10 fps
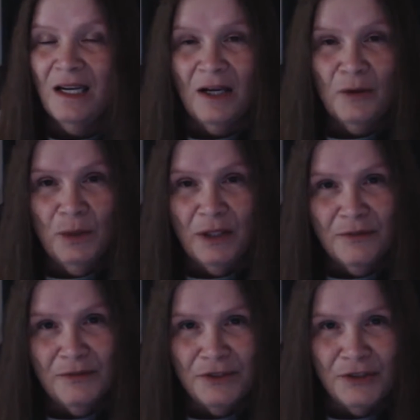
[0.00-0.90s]
will
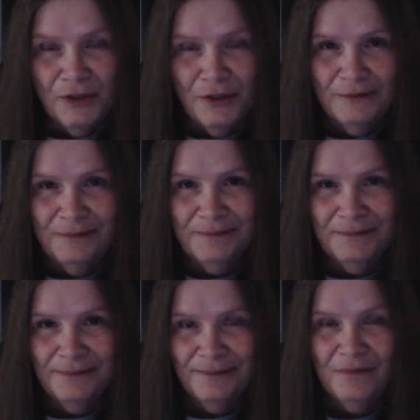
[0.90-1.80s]
for sure.
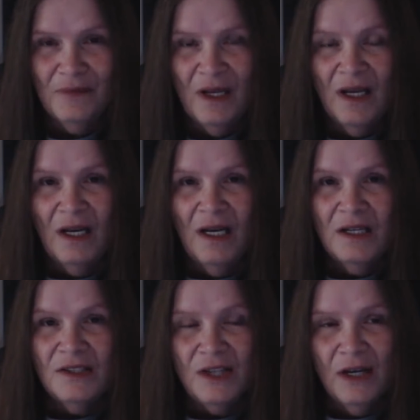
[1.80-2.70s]

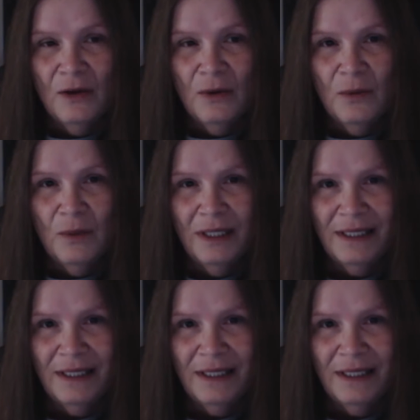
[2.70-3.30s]
So